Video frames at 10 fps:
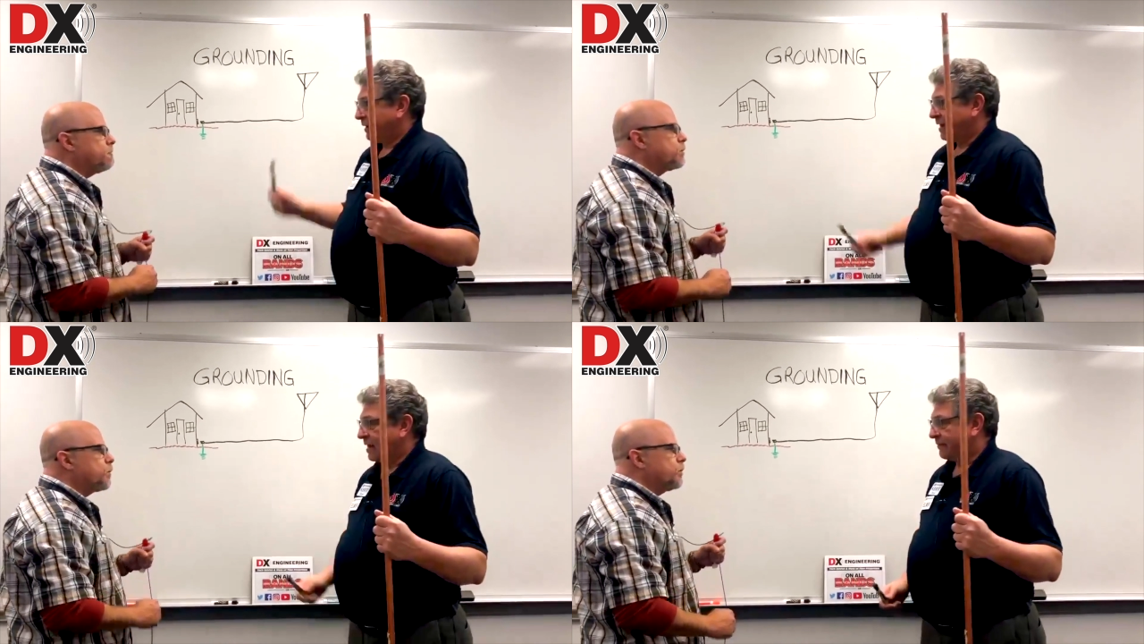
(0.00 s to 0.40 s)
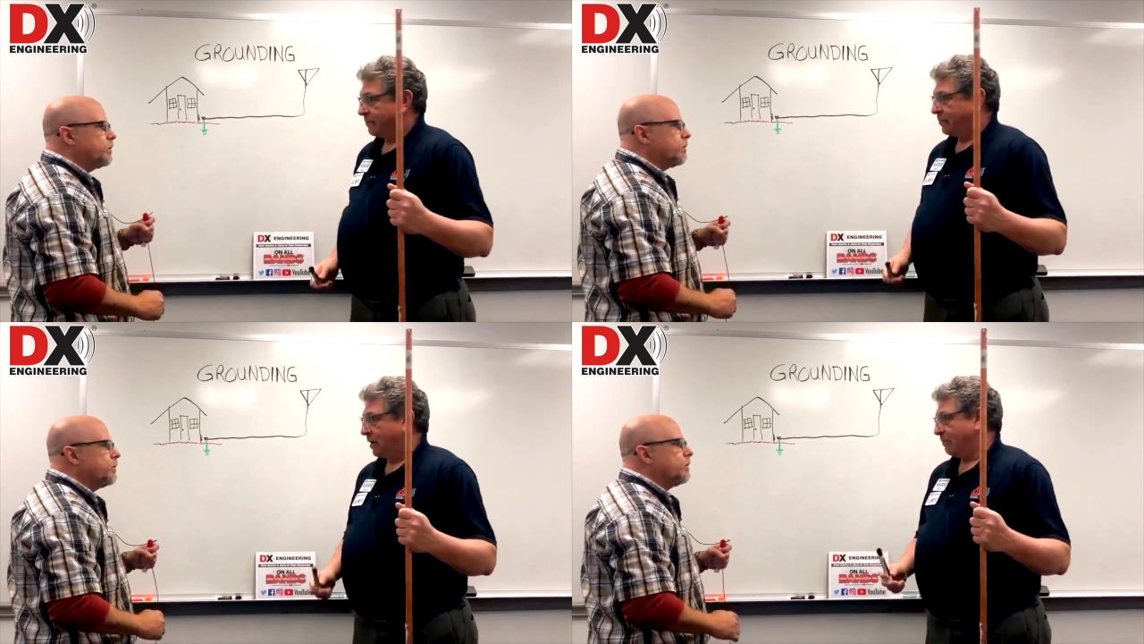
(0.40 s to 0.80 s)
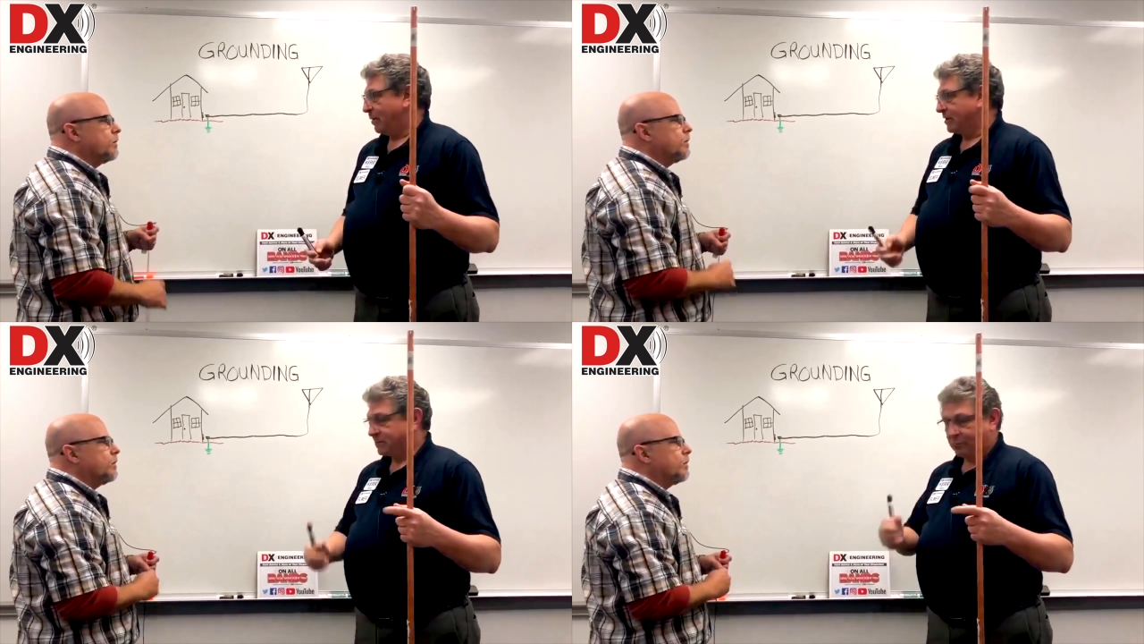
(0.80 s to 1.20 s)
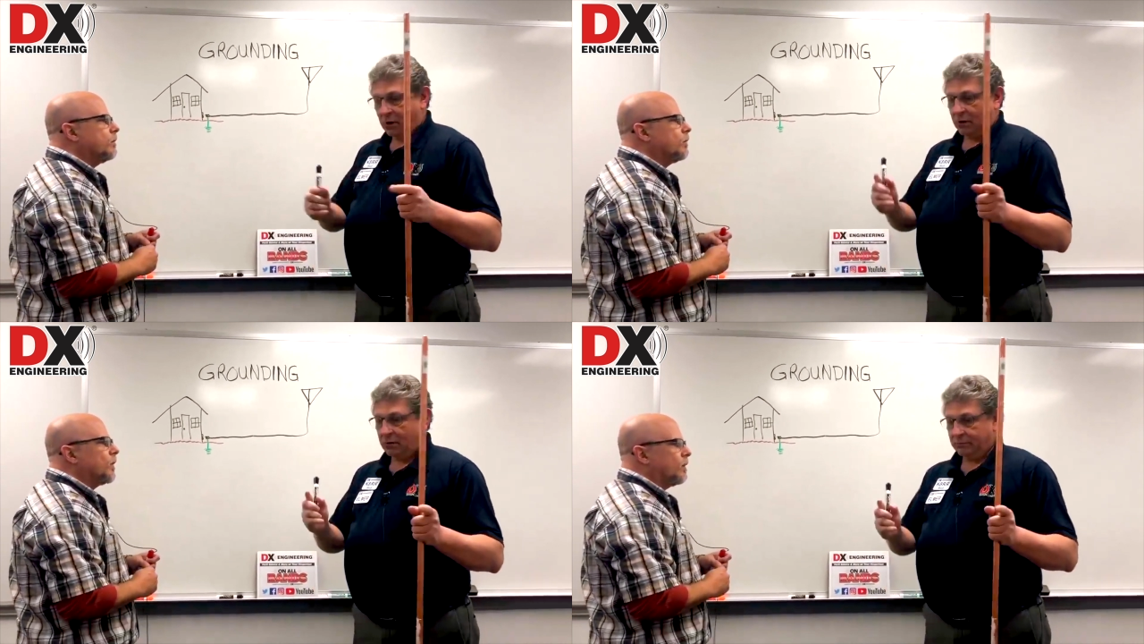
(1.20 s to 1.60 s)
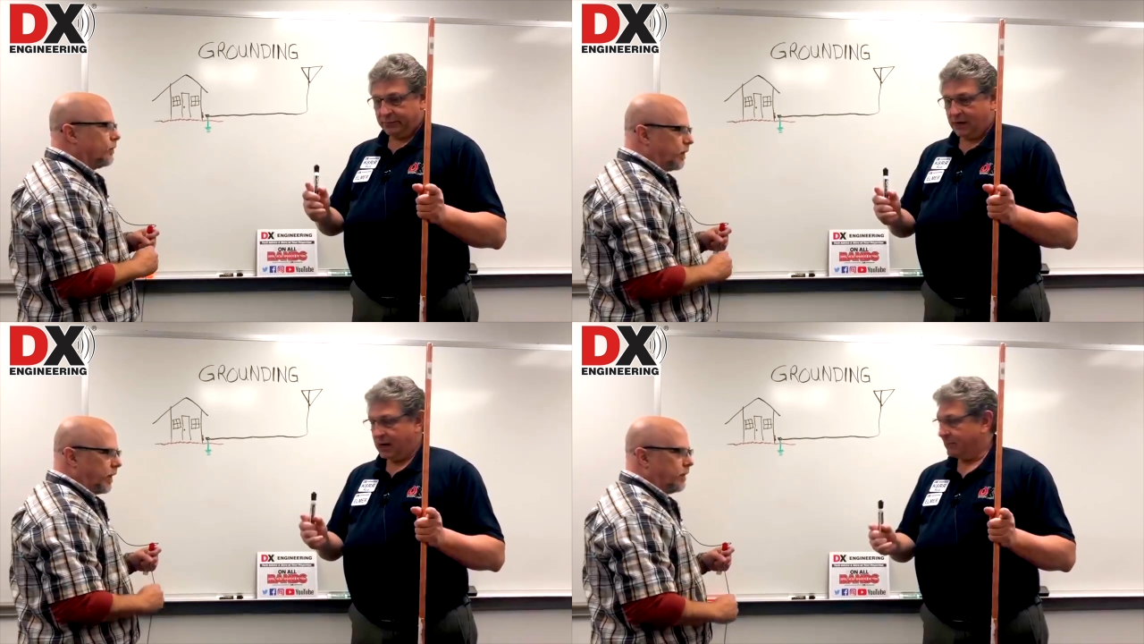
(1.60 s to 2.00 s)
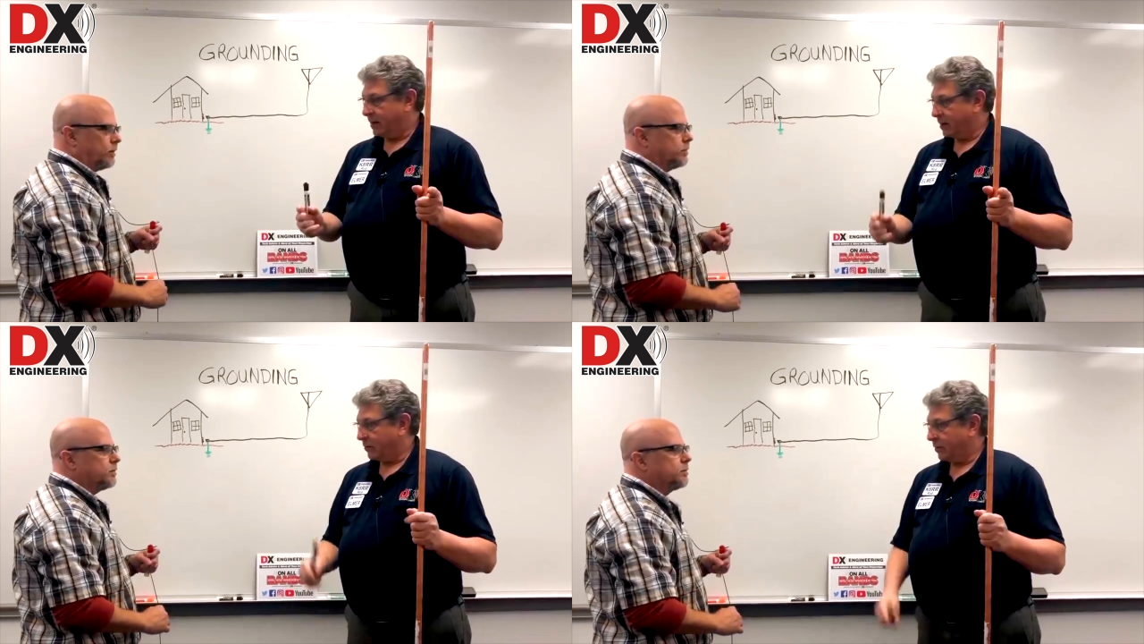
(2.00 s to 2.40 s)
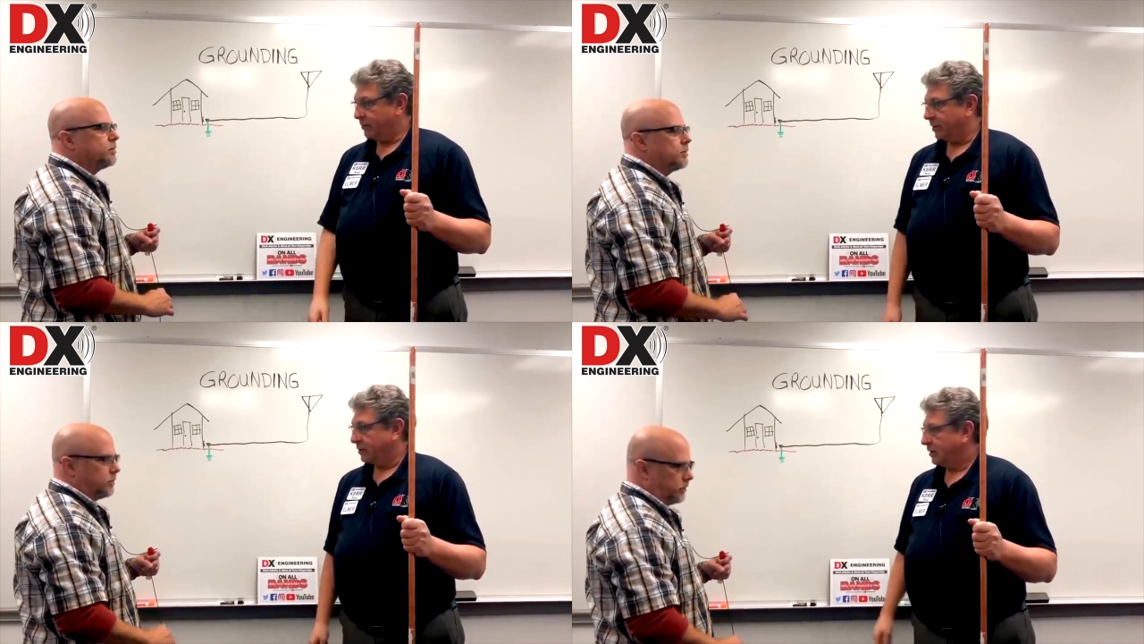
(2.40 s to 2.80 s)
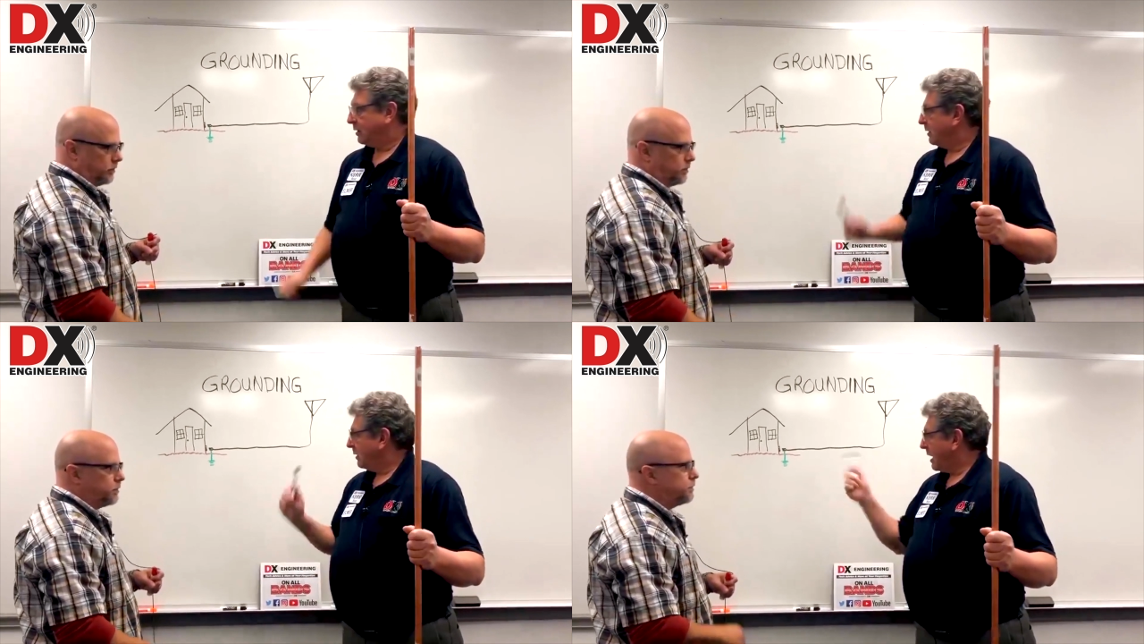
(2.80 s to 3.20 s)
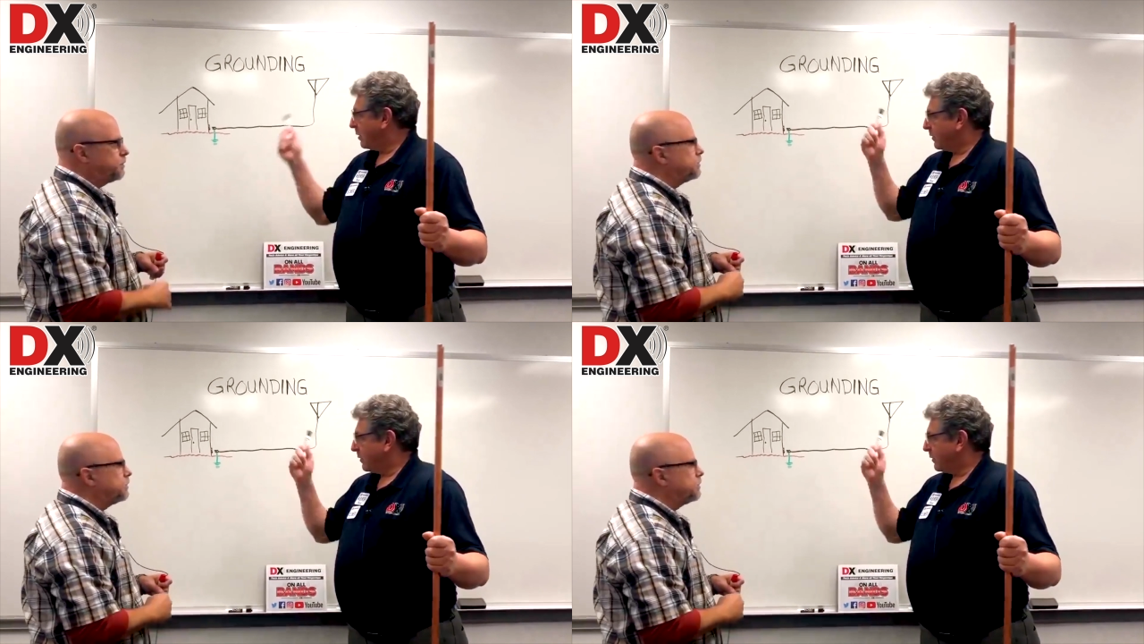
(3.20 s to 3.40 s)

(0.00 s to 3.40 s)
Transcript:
Speaker 1: and I have a, a bus bar behind right. my equipment. Mm-hmm. How